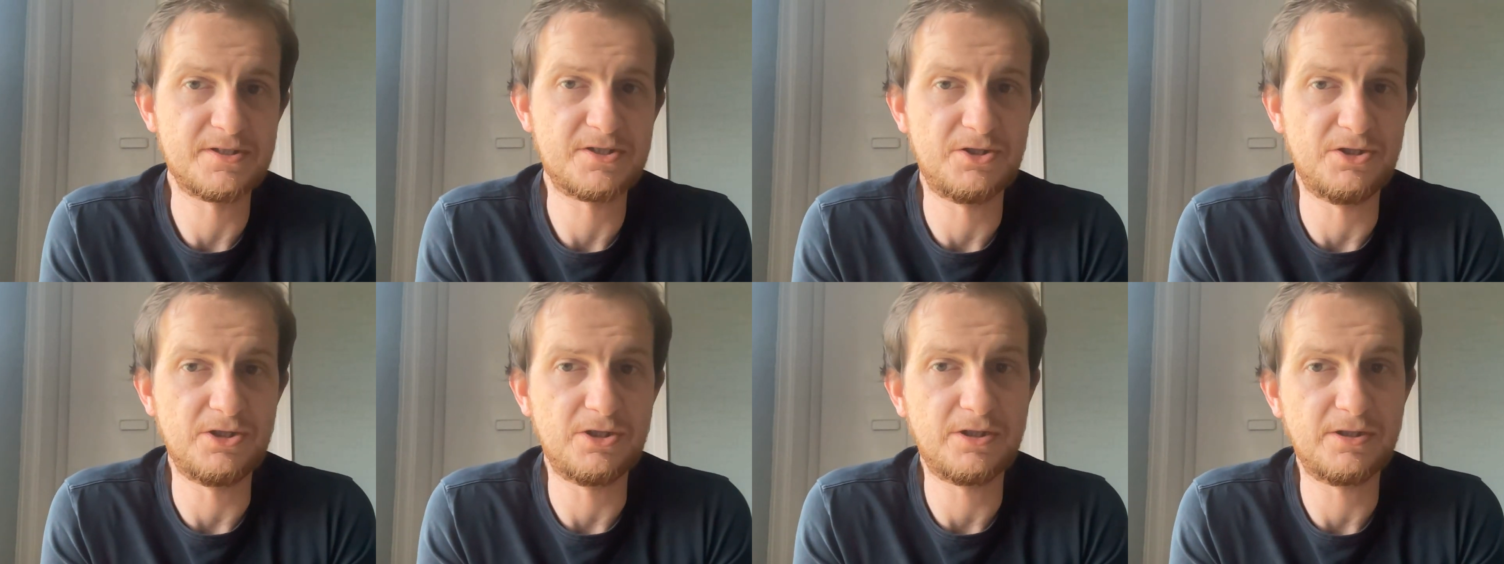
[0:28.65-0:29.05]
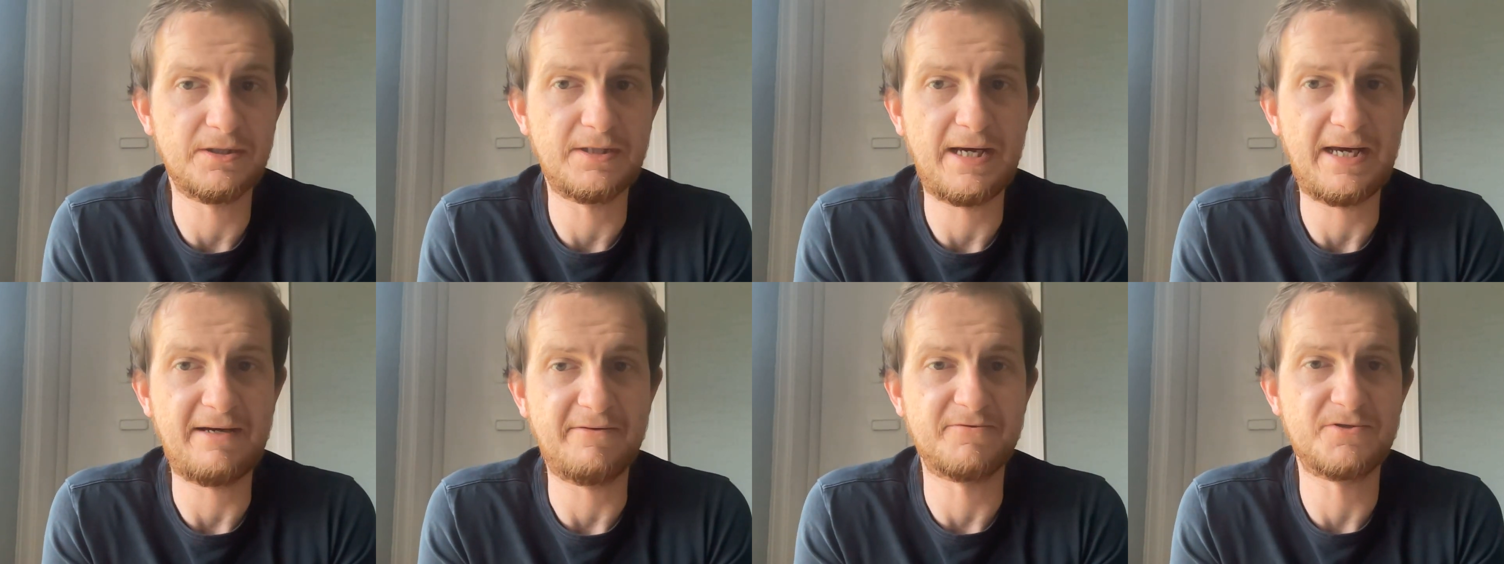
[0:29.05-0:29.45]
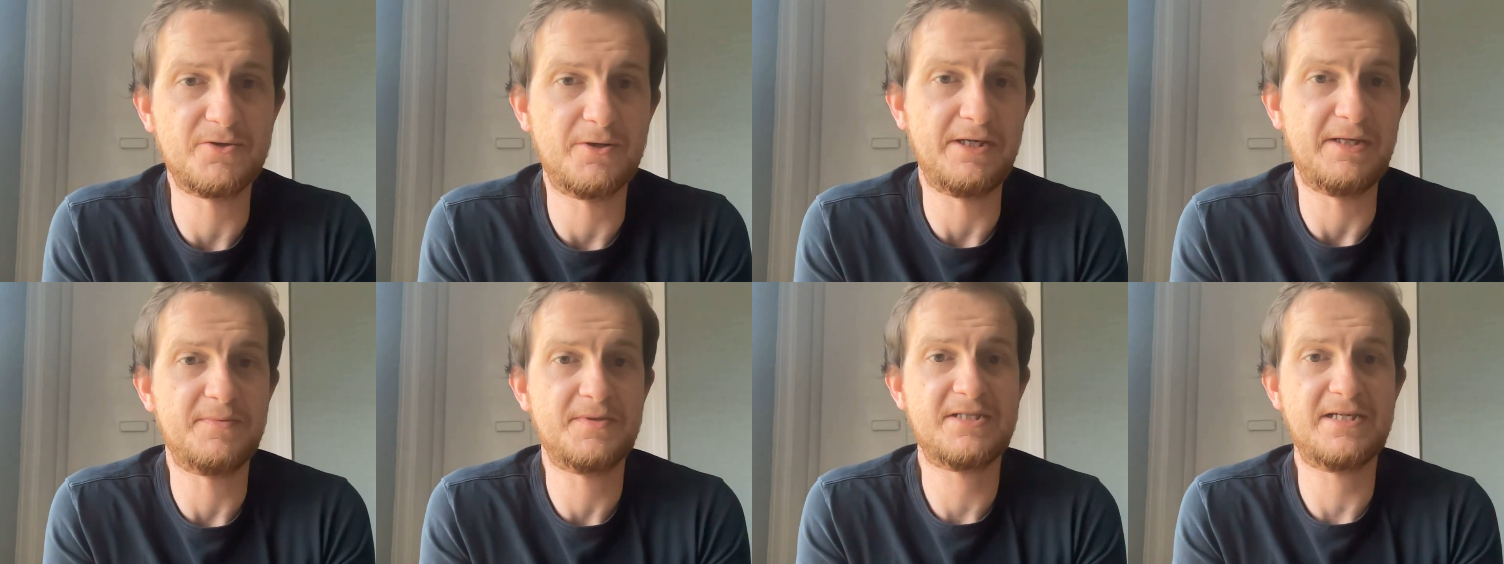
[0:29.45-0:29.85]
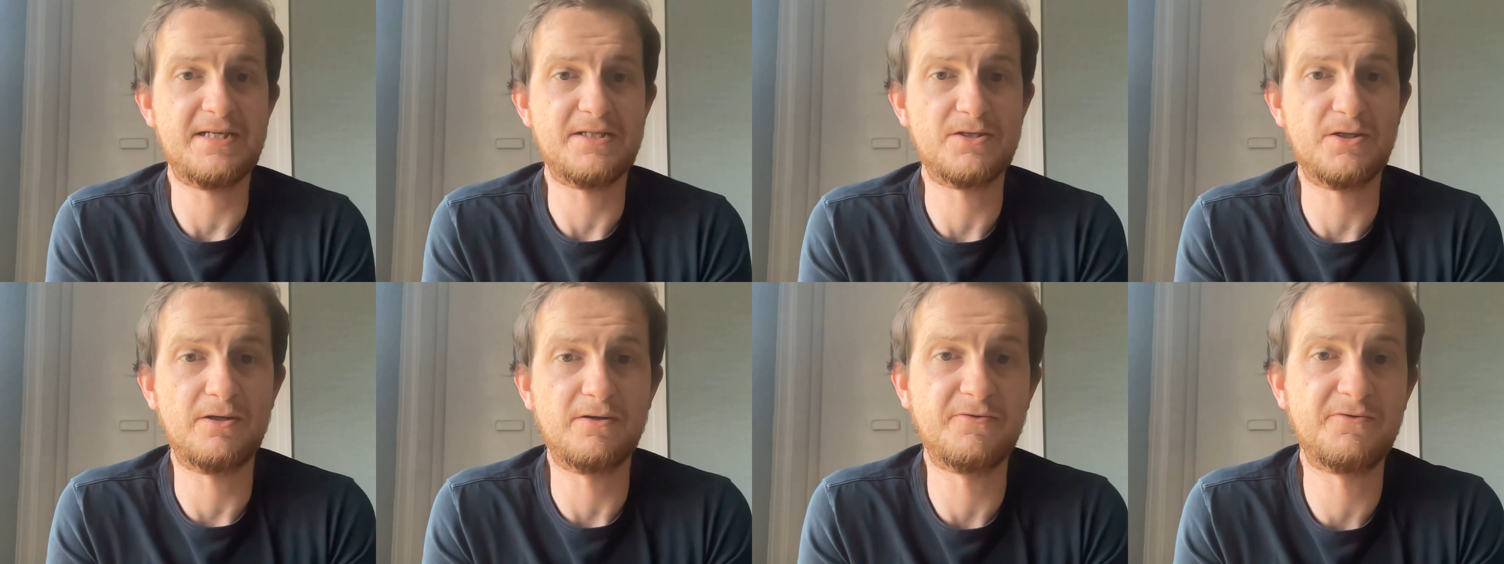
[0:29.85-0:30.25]
So you could have
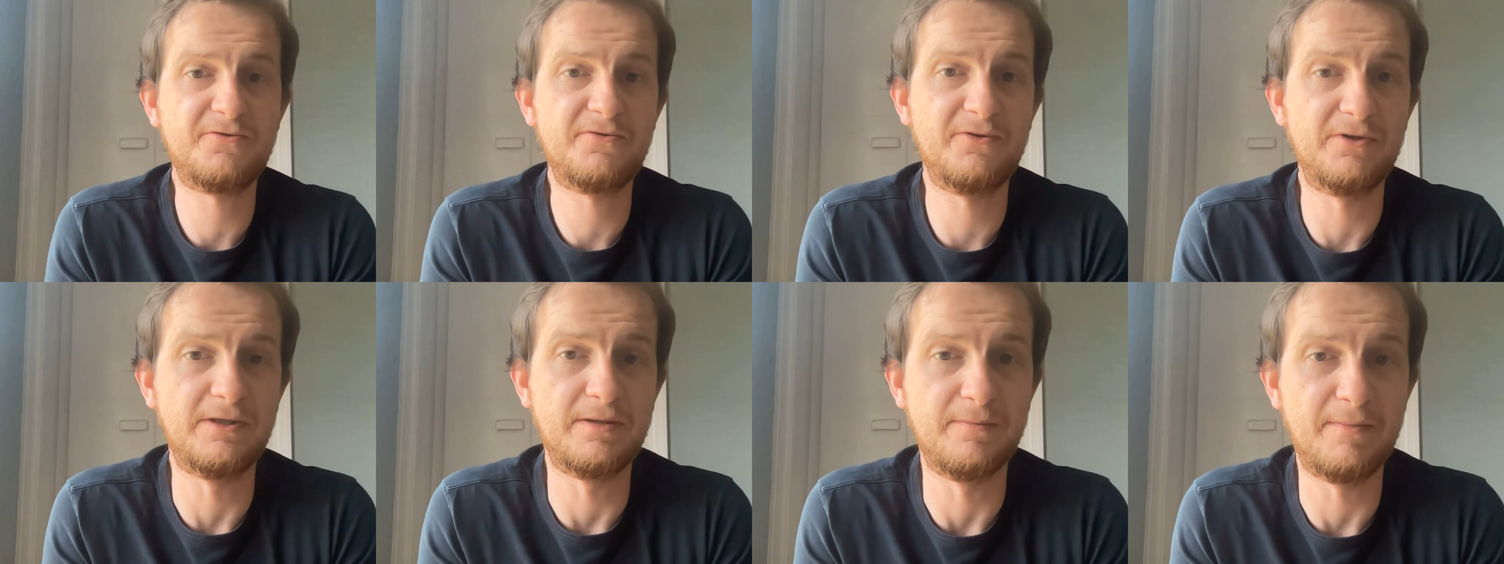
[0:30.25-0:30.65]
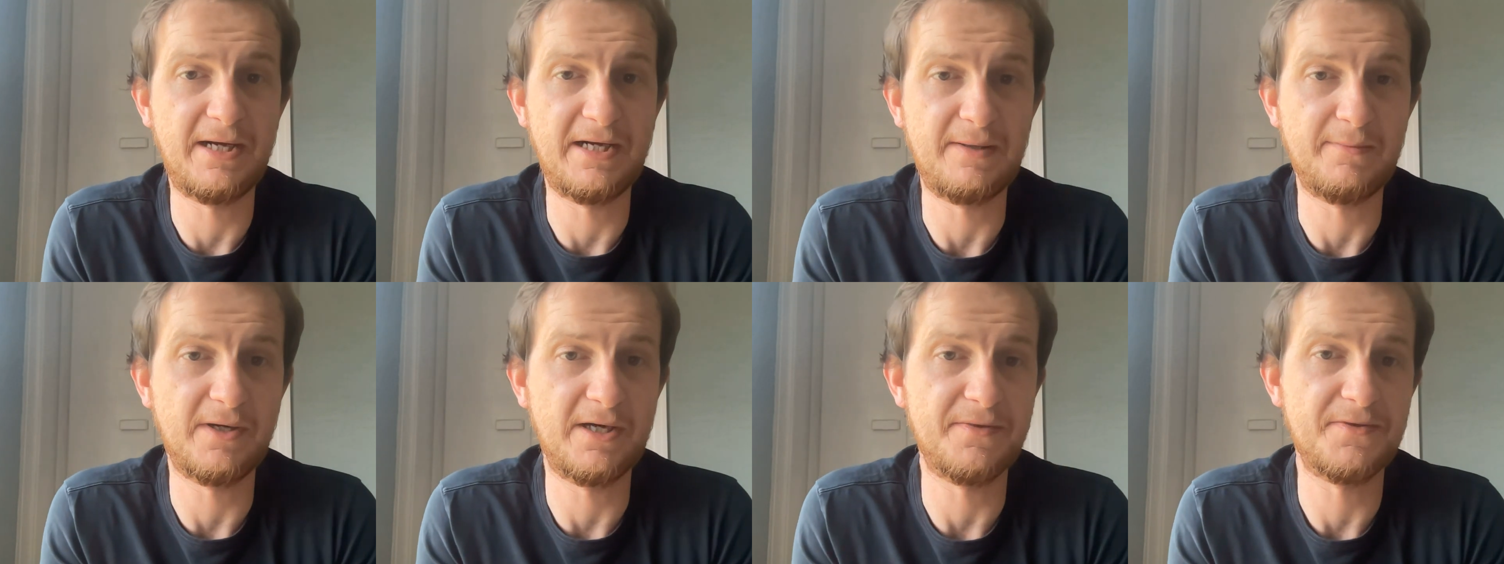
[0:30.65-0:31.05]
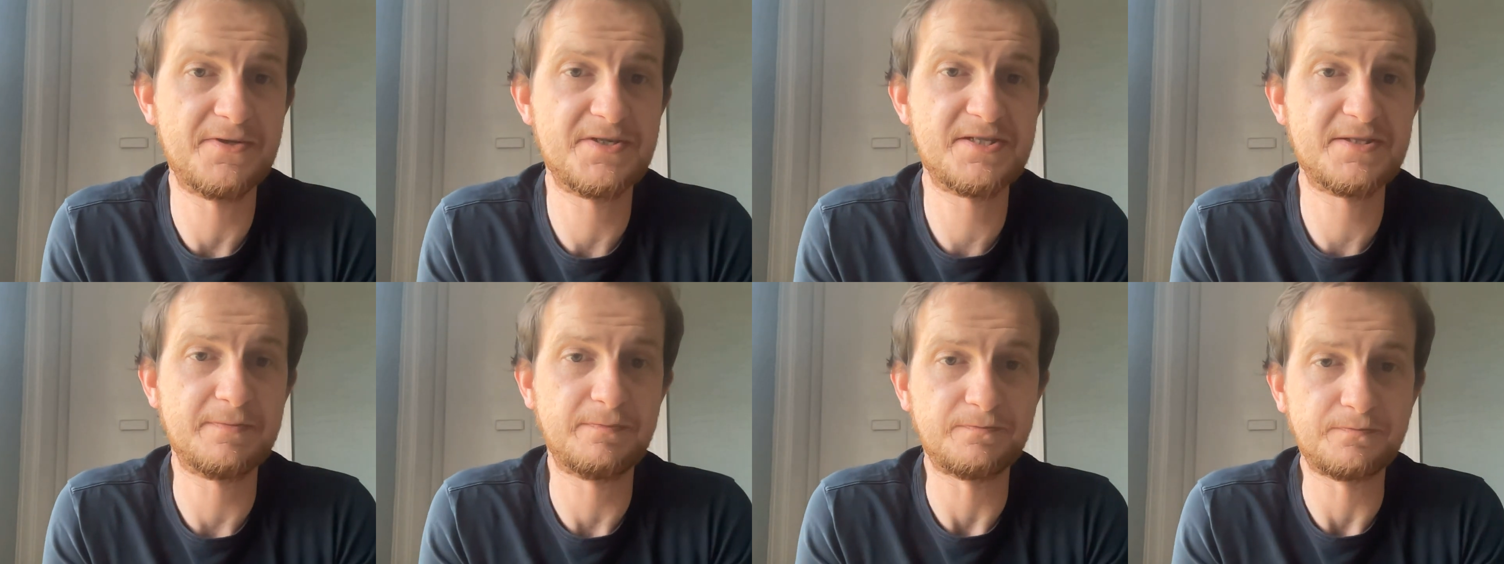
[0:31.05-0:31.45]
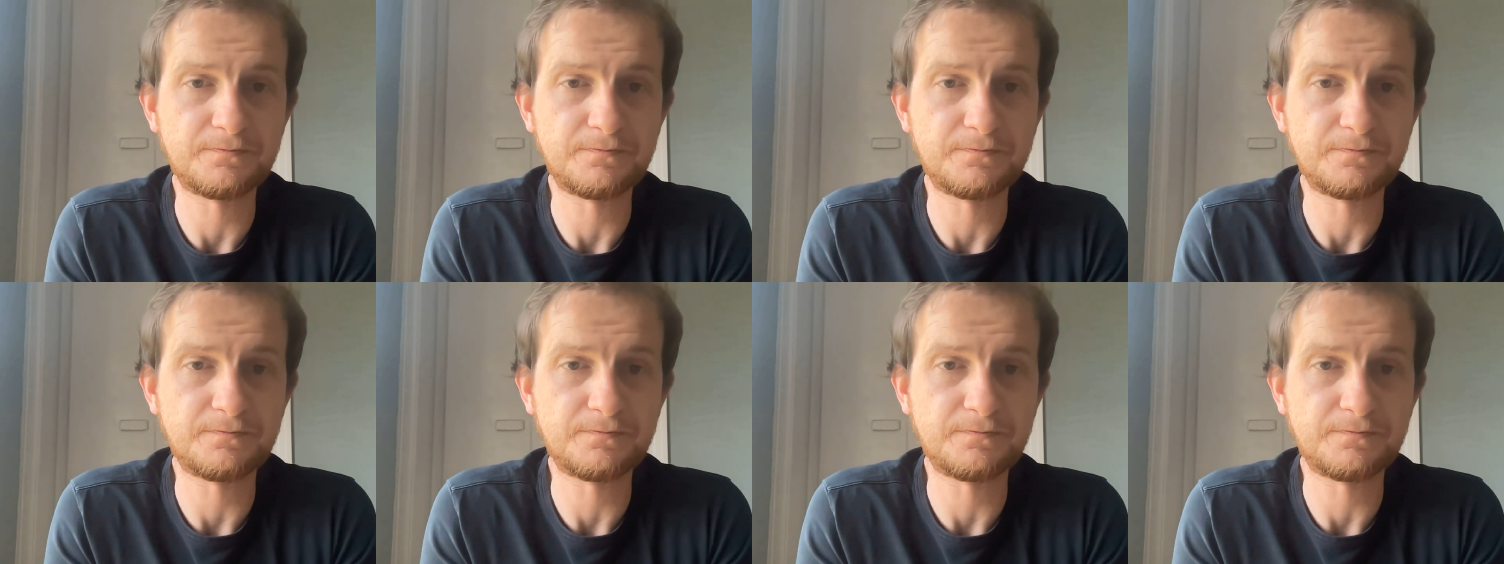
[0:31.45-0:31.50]
20% off for many months.